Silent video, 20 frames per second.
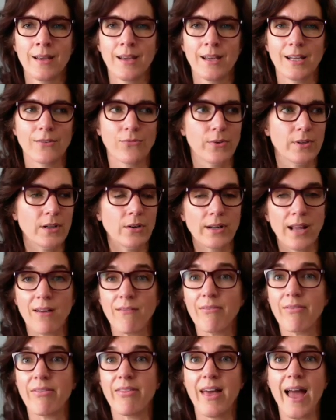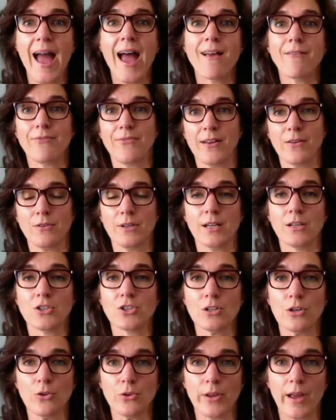And if we don't have that
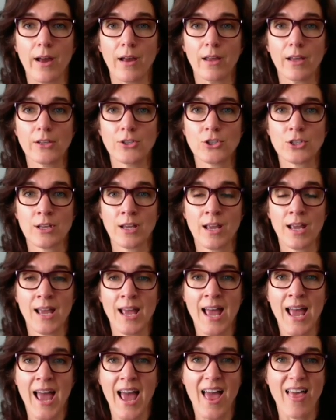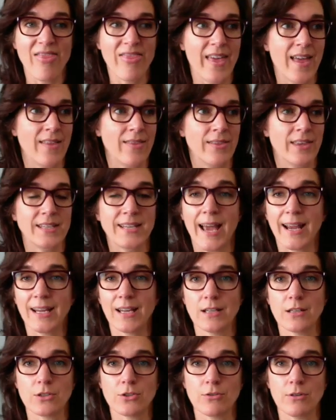foundational knowledge, and then the tech
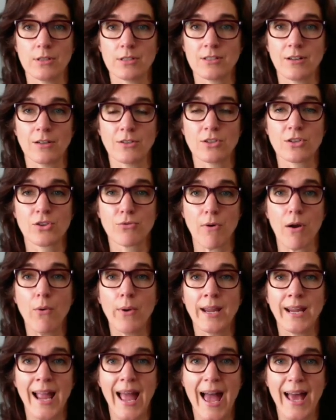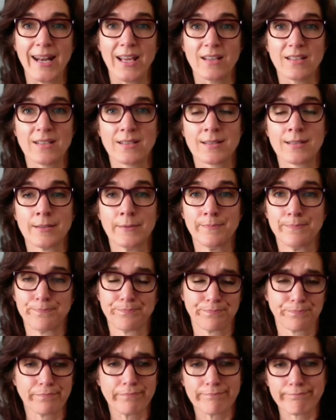industry starts throwing at us
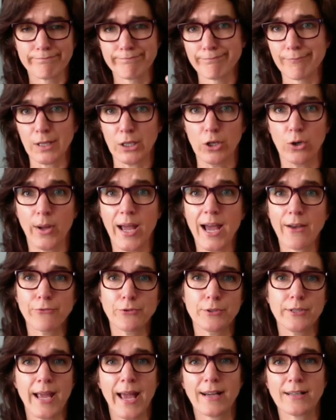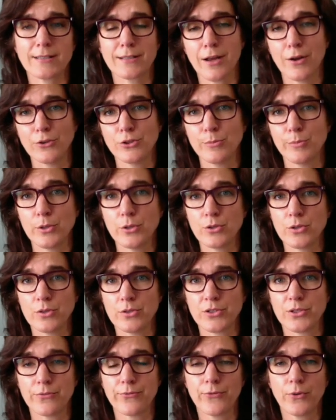you know, after-tax
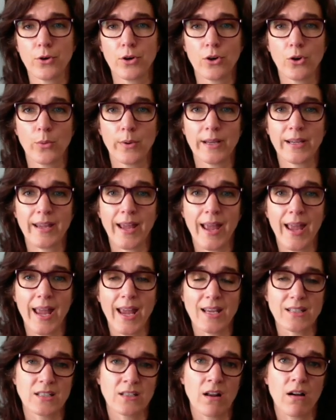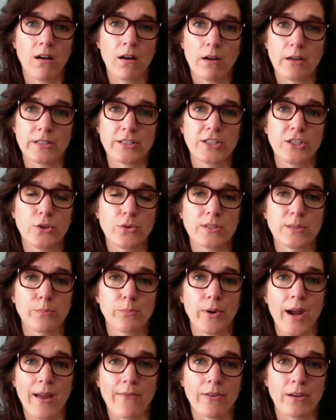contributions to 401ks and RSUs and
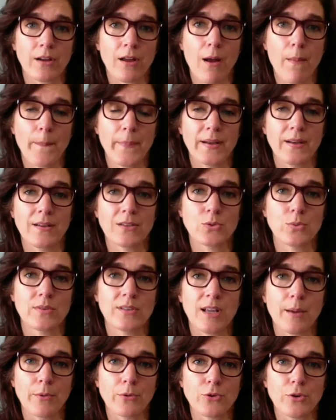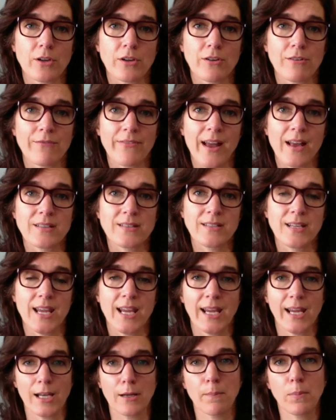private companies with double trigger
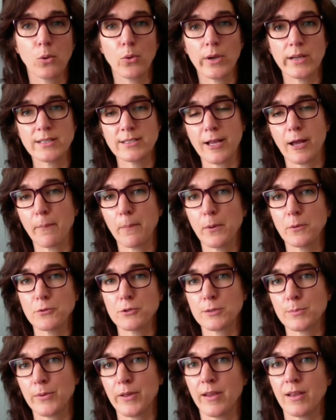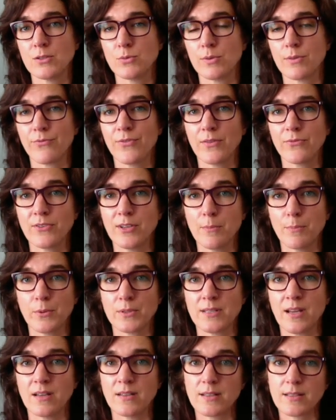vesting and employee stock purchase plans with
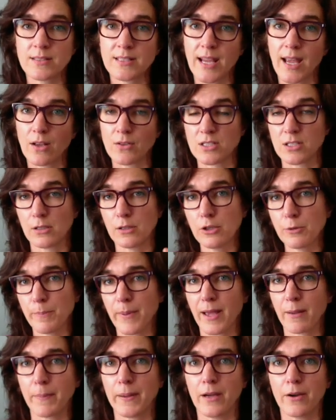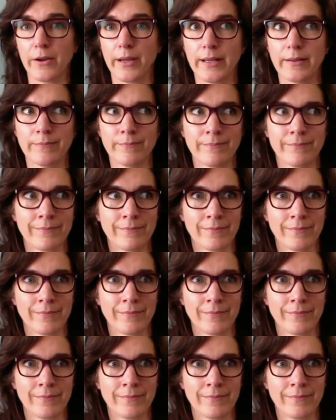15% discounts and a look-back period.